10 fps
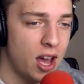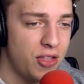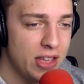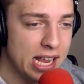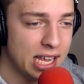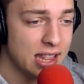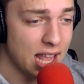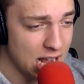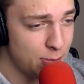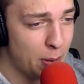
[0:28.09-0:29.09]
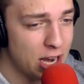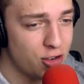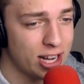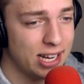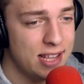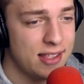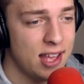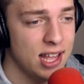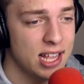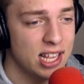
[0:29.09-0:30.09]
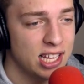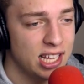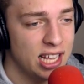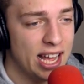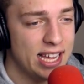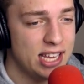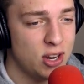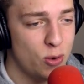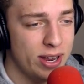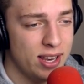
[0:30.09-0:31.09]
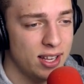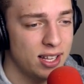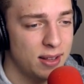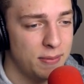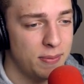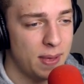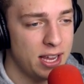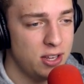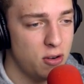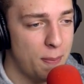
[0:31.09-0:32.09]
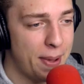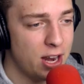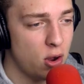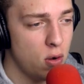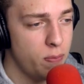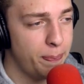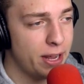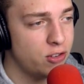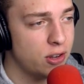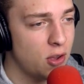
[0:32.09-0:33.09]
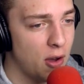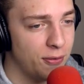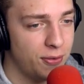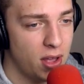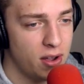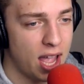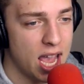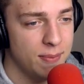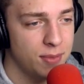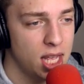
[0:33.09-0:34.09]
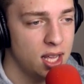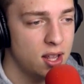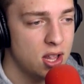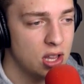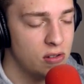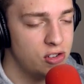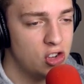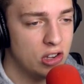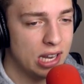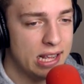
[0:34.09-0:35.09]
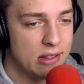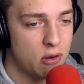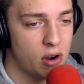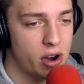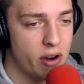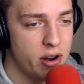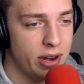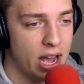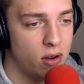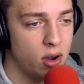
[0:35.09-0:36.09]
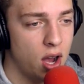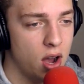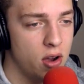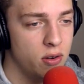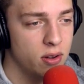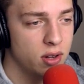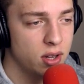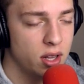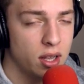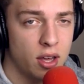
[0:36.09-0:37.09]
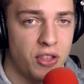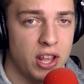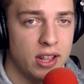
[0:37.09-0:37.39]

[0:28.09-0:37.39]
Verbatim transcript: I think that is Patrick and Lisa. How you doing? How you doing, Pat? Oh, Patrick's off. Okay. So it's just Lisa on her own now. Uh-oh. I think